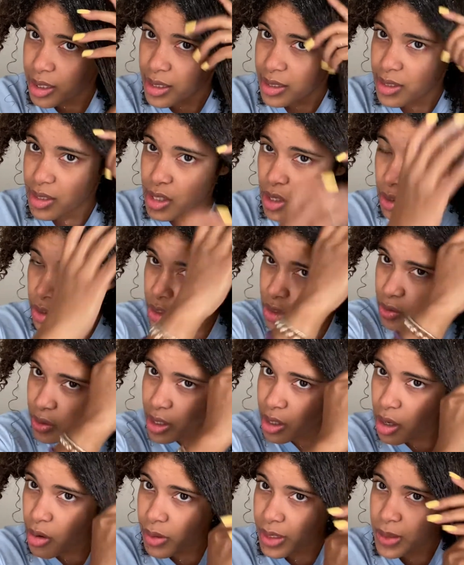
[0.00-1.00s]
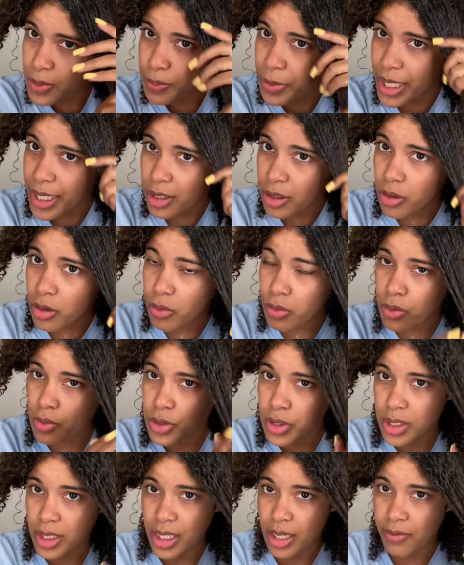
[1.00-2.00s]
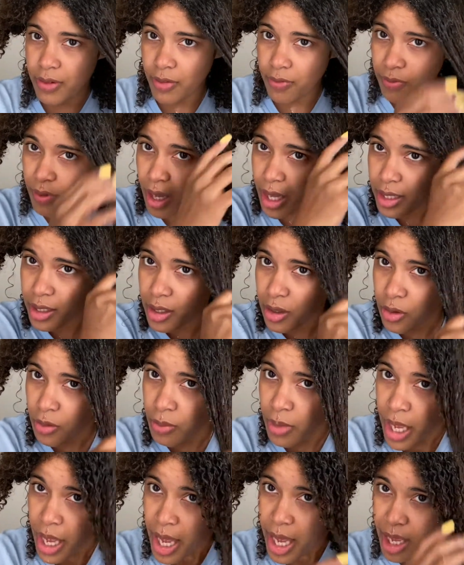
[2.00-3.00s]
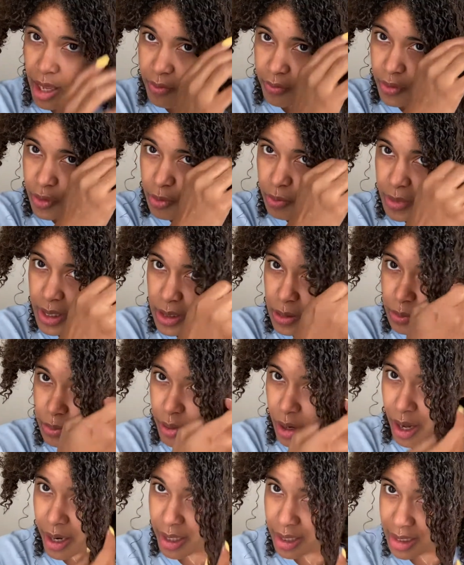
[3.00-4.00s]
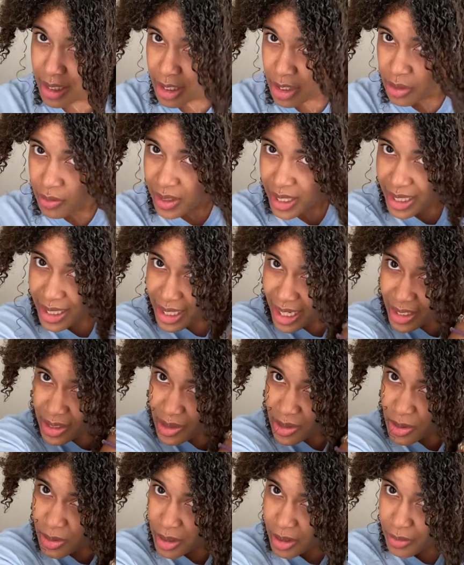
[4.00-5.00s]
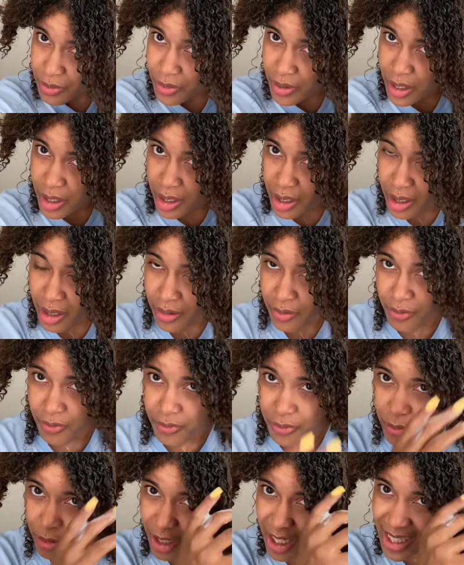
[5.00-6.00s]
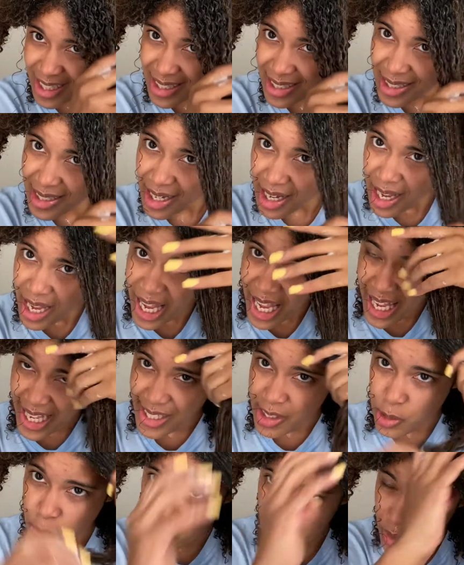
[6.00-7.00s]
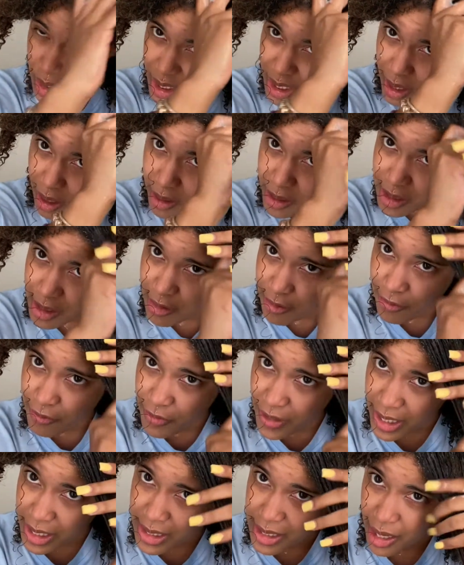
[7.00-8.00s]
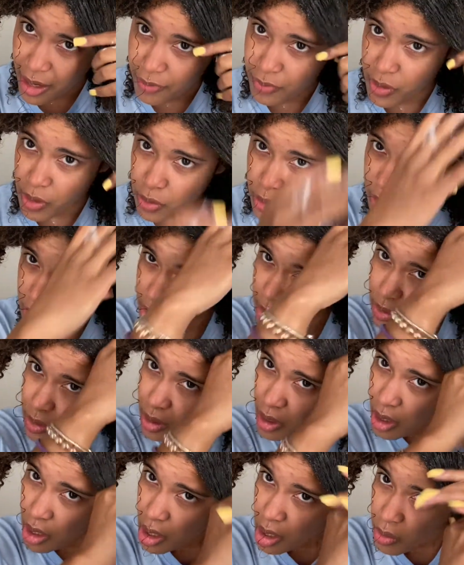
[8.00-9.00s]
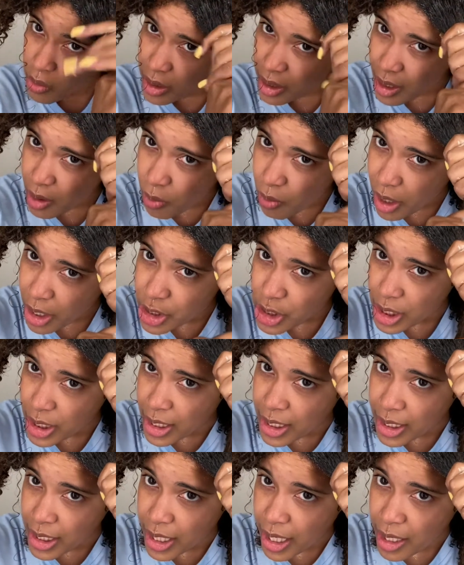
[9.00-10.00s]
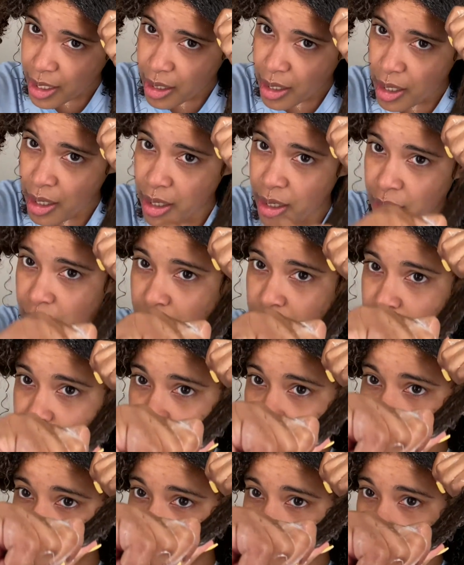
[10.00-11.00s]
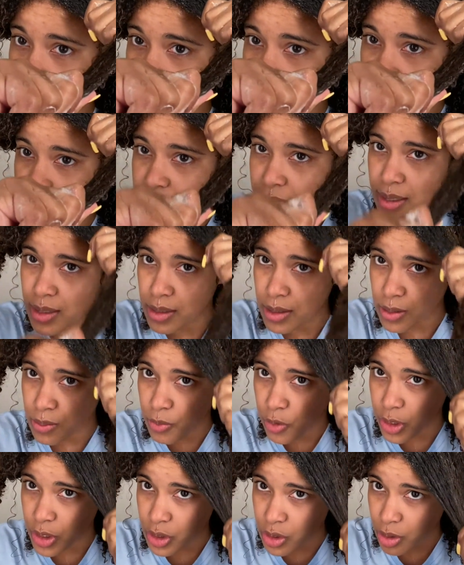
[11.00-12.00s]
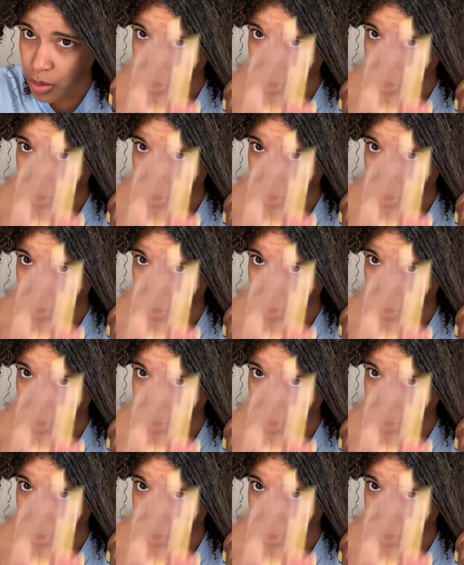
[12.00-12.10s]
So you can always pick your roots to give it volume. If you miss product and you get that sort of frizz, it's really hard to fix afterwards without washing it again. I'm taking out the excess moisture.